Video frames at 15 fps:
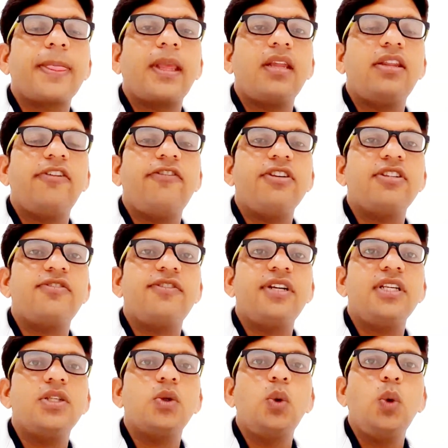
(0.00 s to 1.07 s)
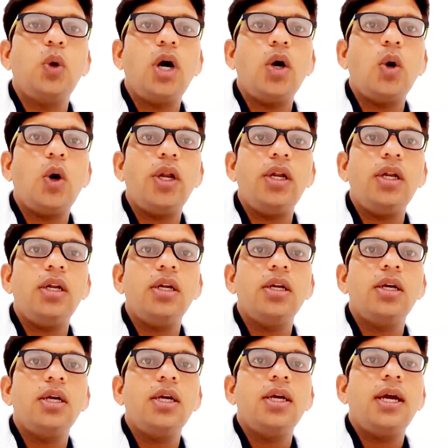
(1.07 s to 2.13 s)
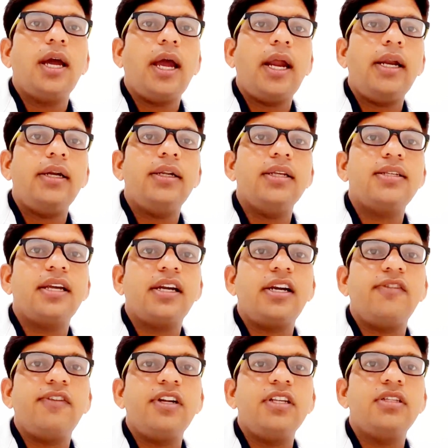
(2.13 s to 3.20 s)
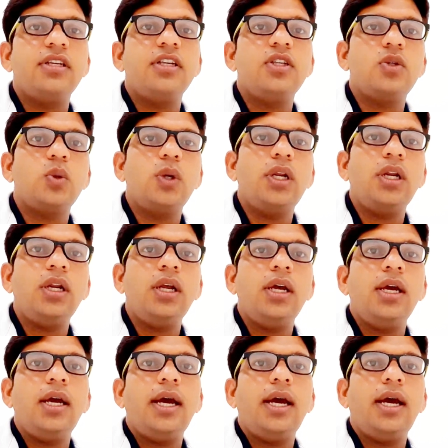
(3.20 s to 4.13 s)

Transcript: The first one is glucagon, and the second one is insulin,